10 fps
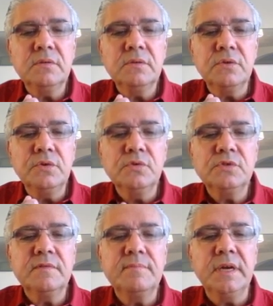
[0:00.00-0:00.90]

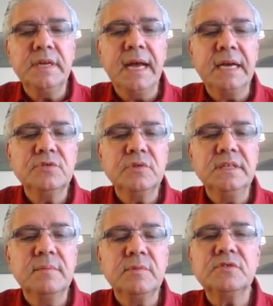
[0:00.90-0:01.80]
use of money
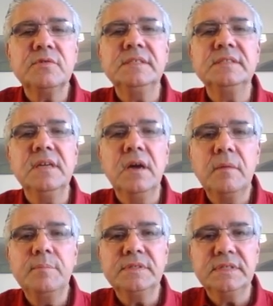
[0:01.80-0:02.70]
actually demonstrates the
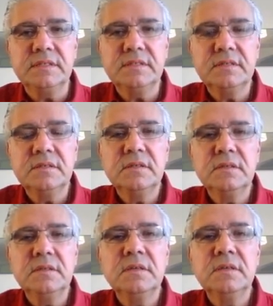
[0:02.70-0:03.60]
opposite.
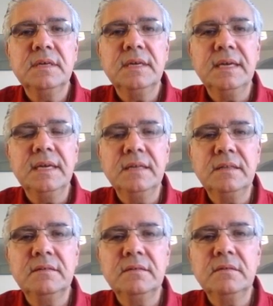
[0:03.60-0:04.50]
It
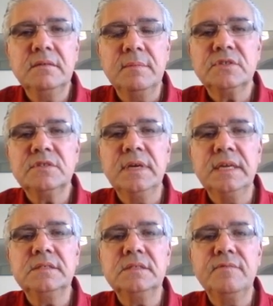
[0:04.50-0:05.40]

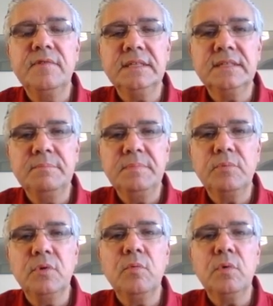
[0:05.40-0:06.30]
demonstrates the fact that
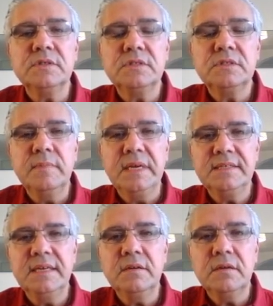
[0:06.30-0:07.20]
people want to
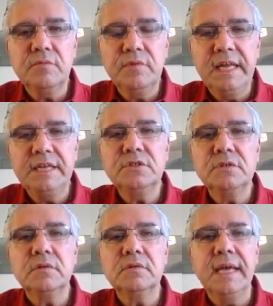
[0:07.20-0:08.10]
maintain a
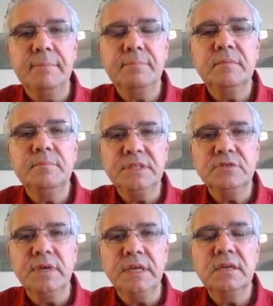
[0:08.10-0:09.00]
relational gap
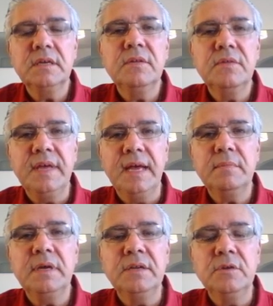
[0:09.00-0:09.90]
between
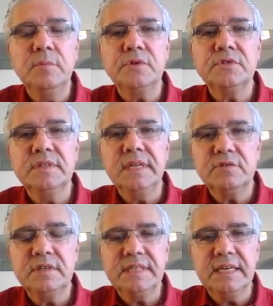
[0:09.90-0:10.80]
them and the person they're
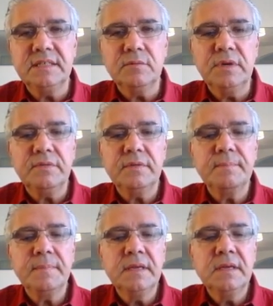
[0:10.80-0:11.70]
transacting with.
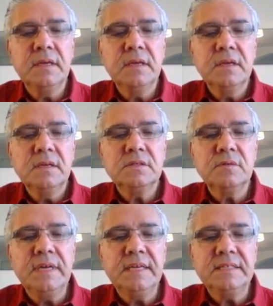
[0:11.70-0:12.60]

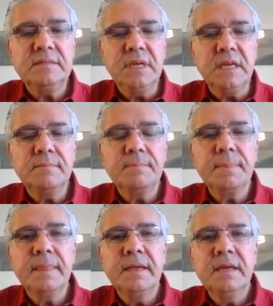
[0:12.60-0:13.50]
So what does it mean?
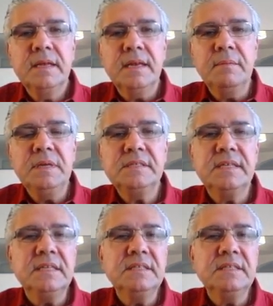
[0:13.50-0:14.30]
That means that